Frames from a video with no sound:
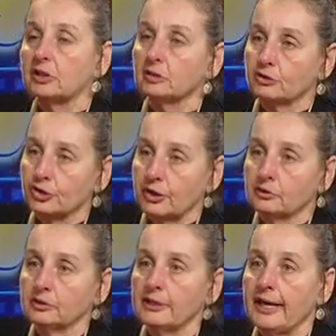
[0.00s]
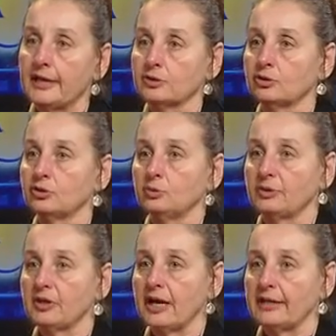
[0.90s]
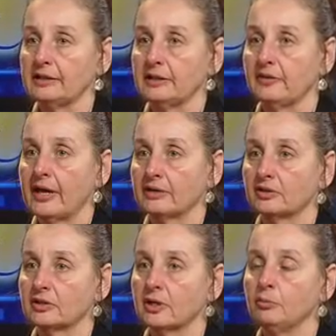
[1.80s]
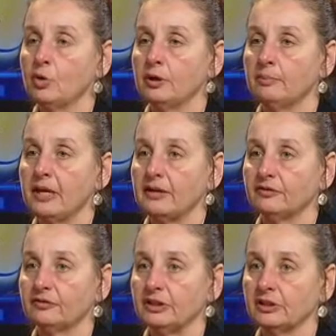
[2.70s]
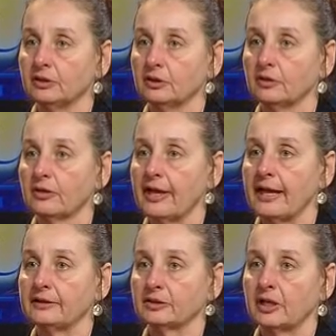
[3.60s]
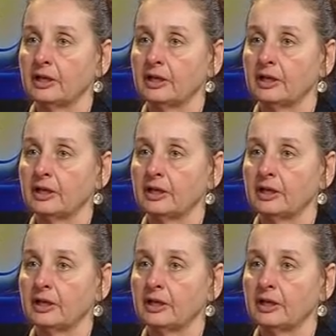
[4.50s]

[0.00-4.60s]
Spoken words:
guilt generally has to do with the idea that someone may feel that